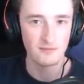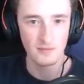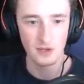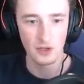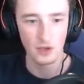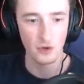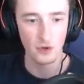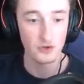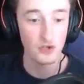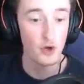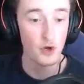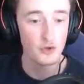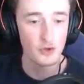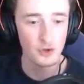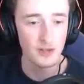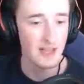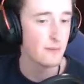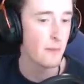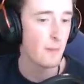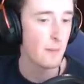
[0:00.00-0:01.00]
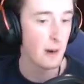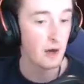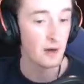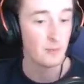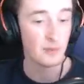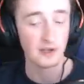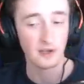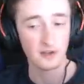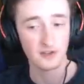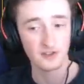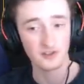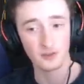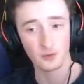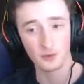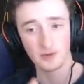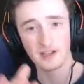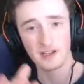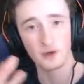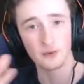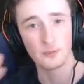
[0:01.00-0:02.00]
you know, total MMR because he's
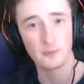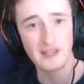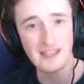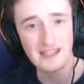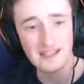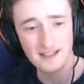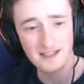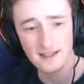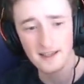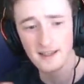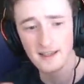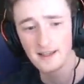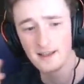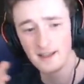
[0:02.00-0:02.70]
already on peak.